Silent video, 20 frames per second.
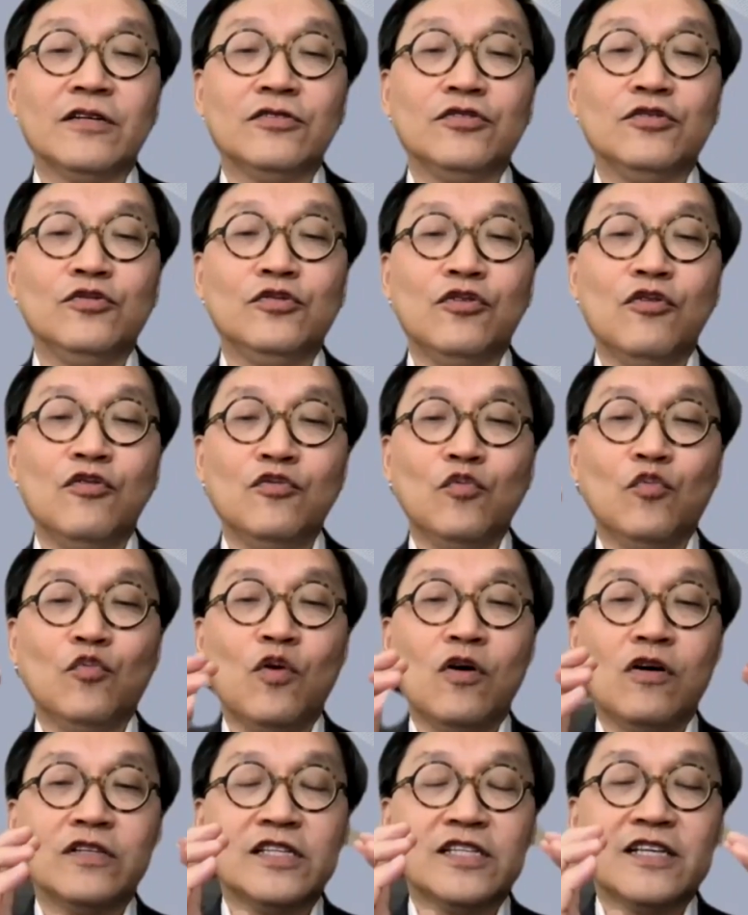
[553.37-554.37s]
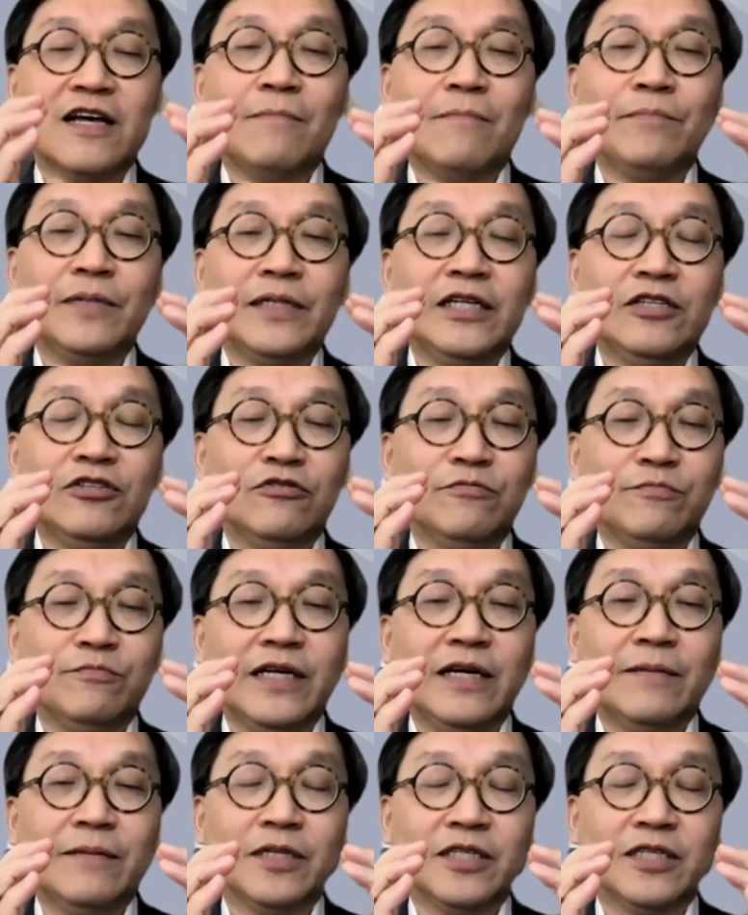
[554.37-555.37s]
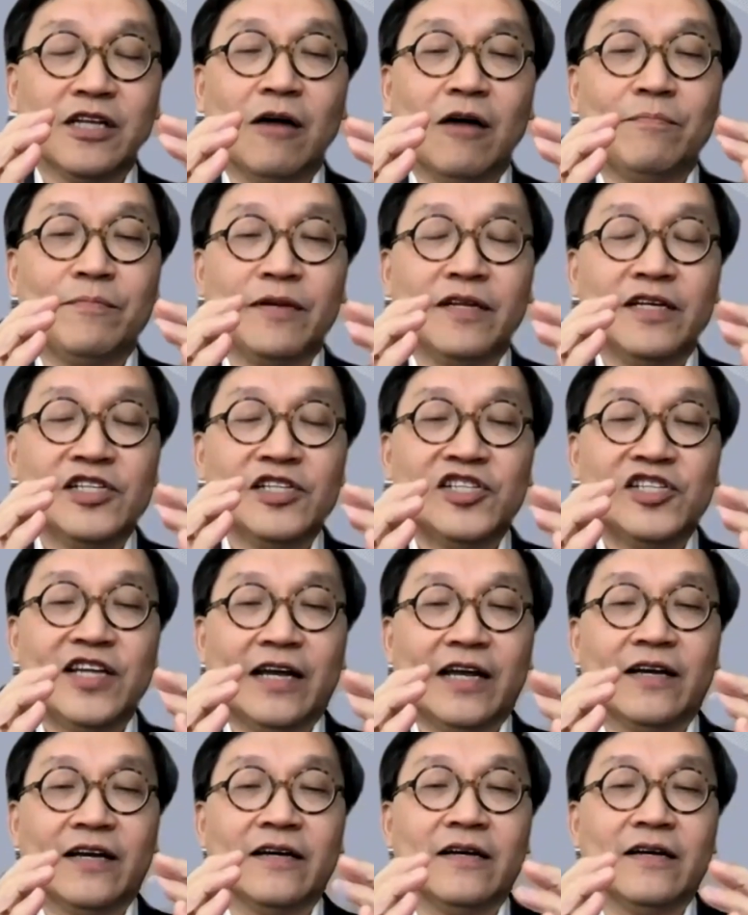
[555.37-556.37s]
You don't want somebody to be a monopolistic